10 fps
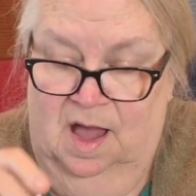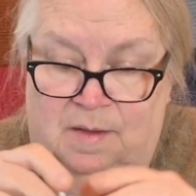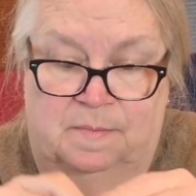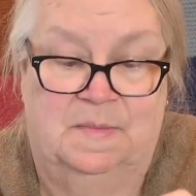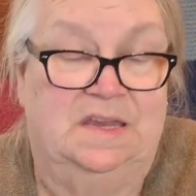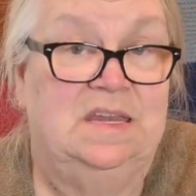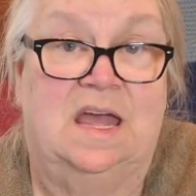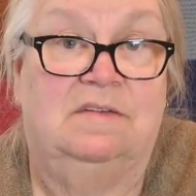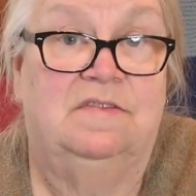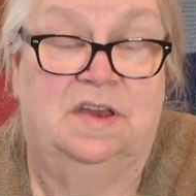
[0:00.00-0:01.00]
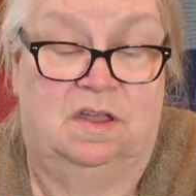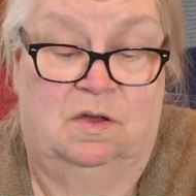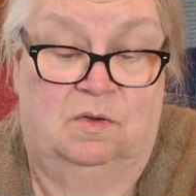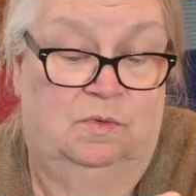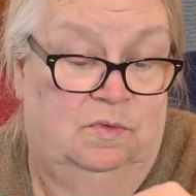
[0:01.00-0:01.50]
Monday
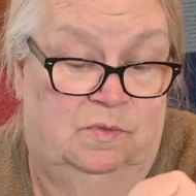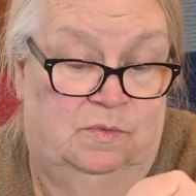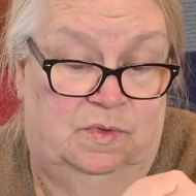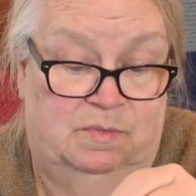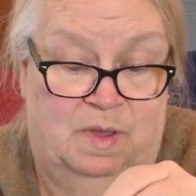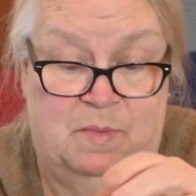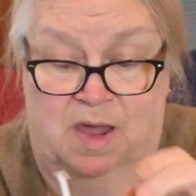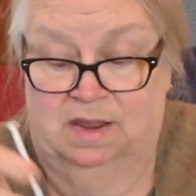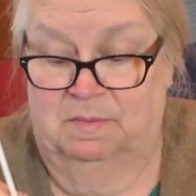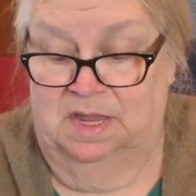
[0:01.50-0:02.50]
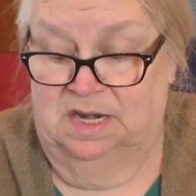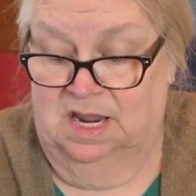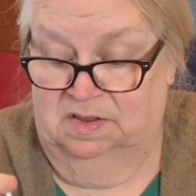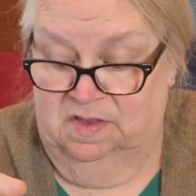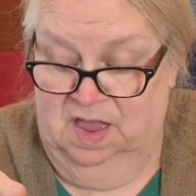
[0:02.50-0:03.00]
video, one of my Motley
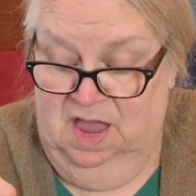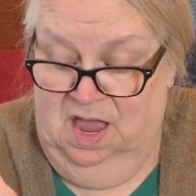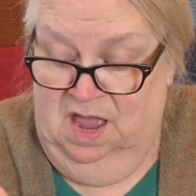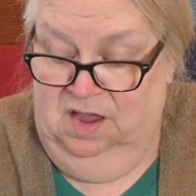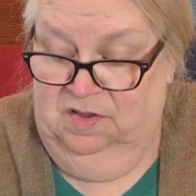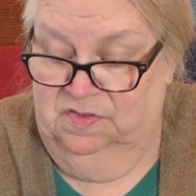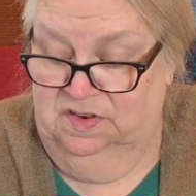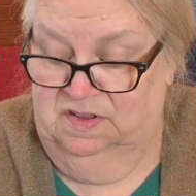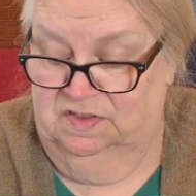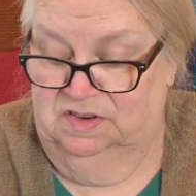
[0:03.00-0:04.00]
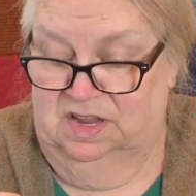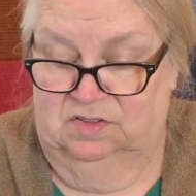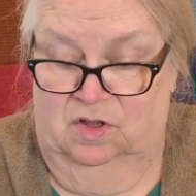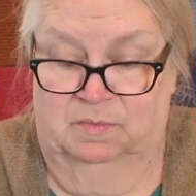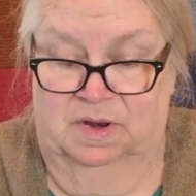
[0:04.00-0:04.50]
Mondays, because it doesn't take long.